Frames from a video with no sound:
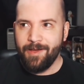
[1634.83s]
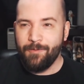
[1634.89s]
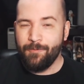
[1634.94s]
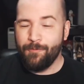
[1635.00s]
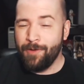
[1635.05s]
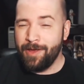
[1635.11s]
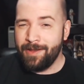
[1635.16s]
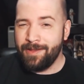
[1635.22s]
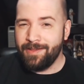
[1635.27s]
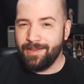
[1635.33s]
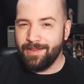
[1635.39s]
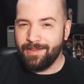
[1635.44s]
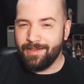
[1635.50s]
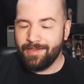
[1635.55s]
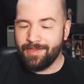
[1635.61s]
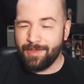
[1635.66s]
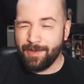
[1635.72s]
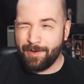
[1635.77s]
when
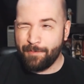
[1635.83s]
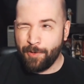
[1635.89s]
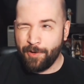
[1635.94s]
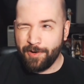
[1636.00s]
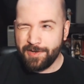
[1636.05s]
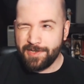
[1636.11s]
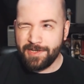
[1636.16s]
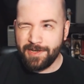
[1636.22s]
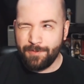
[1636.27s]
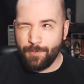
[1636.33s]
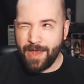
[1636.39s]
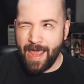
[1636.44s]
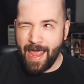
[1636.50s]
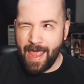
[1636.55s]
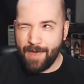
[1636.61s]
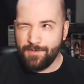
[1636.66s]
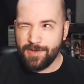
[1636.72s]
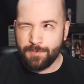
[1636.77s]
the person we
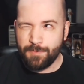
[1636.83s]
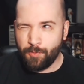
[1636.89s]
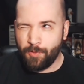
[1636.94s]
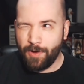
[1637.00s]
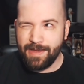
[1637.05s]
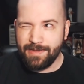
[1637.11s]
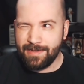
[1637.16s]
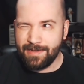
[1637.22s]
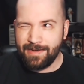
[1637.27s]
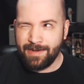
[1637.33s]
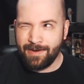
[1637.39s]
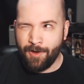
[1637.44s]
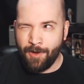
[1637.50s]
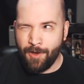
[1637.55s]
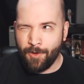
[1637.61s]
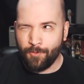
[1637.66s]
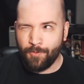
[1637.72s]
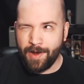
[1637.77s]
have as president
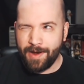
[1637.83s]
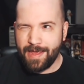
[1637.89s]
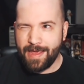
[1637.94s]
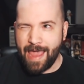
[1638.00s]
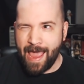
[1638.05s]
already